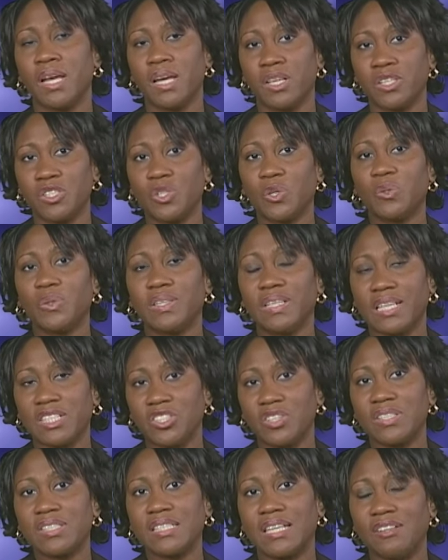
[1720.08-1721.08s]
so you get
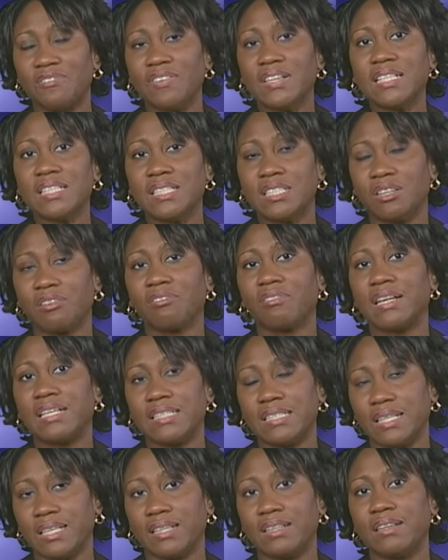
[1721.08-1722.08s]
yourself
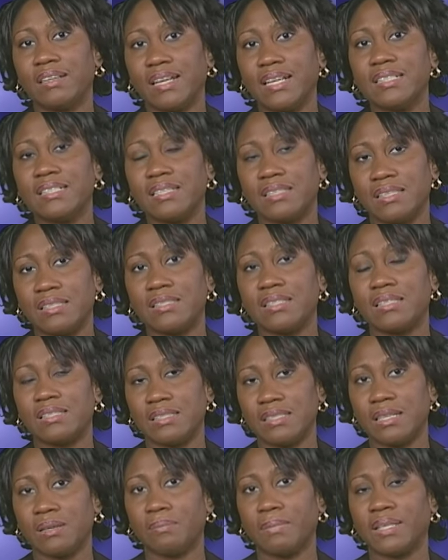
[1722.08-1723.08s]
integrated into the
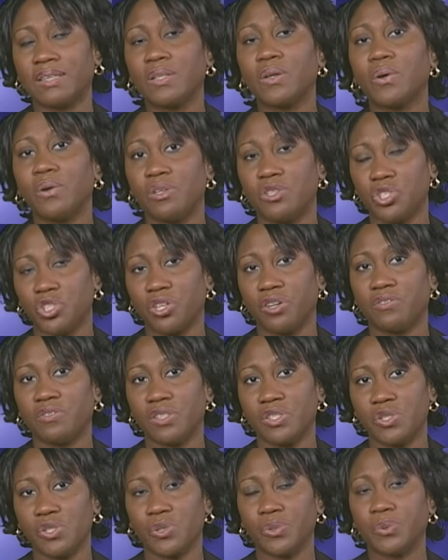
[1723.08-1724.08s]
system and the culture of the
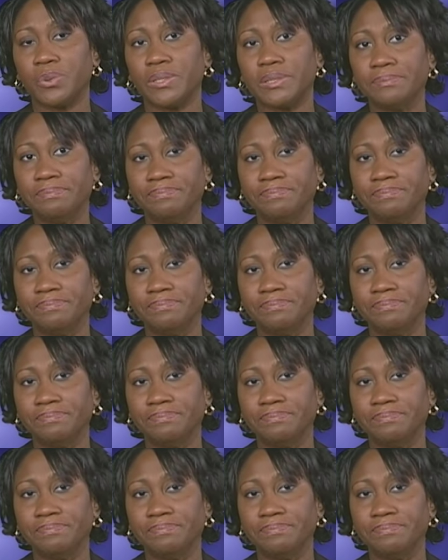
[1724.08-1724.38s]
school.